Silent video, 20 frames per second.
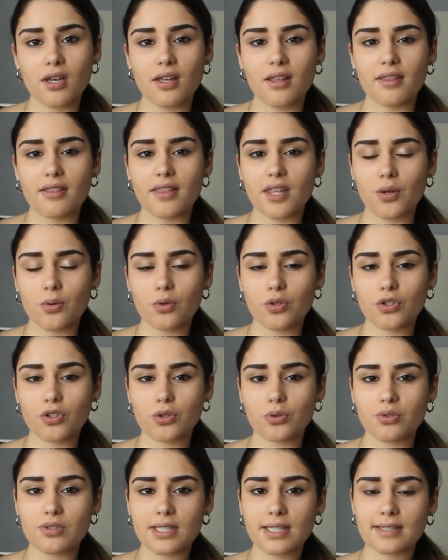They will
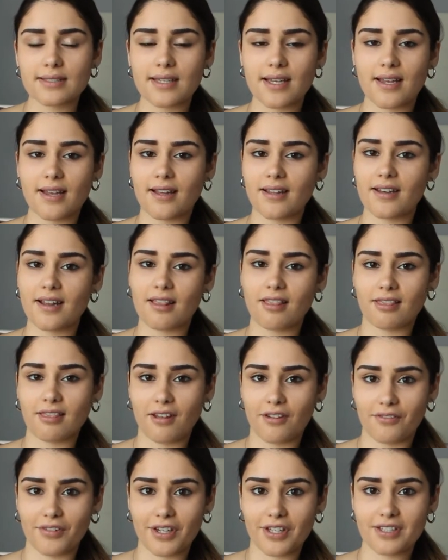use it and
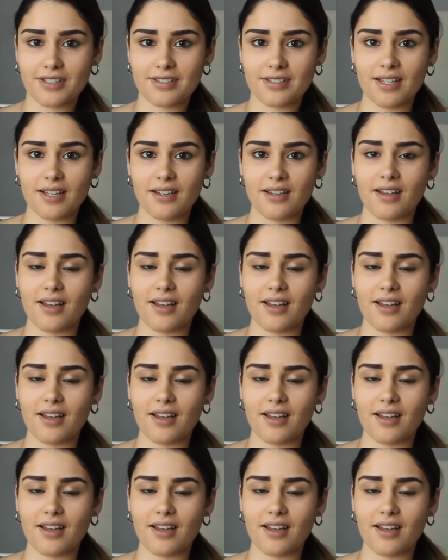love it.